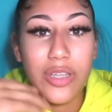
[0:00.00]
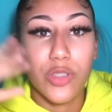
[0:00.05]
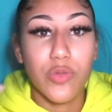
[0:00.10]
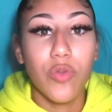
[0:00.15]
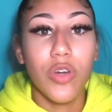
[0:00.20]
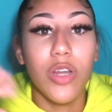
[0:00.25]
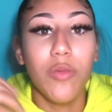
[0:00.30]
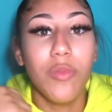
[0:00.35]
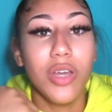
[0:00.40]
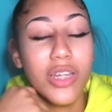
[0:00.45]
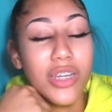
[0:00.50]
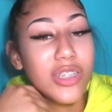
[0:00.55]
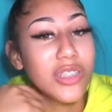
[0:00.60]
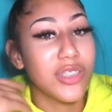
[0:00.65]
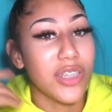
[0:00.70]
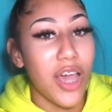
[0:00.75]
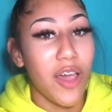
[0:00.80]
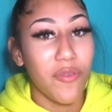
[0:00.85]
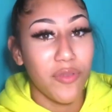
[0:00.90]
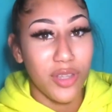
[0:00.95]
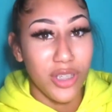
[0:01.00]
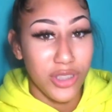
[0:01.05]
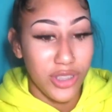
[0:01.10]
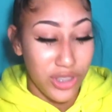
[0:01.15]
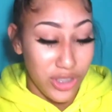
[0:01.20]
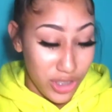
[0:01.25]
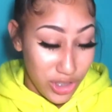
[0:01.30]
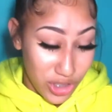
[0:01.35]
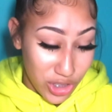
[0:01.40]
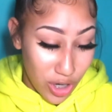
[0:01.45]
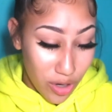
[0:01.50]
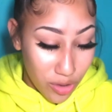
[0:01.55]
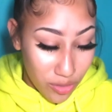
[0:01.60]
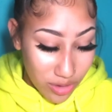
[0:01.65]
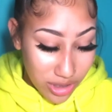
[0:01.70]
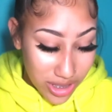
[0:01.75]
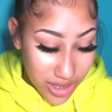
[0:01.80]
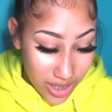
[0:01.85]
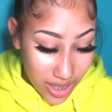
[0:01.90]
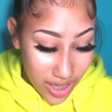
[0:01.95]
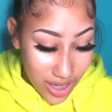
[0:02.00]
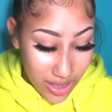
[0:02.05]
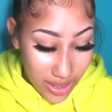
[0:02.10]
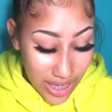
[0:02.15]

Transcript: 20 minutes after the joke was said.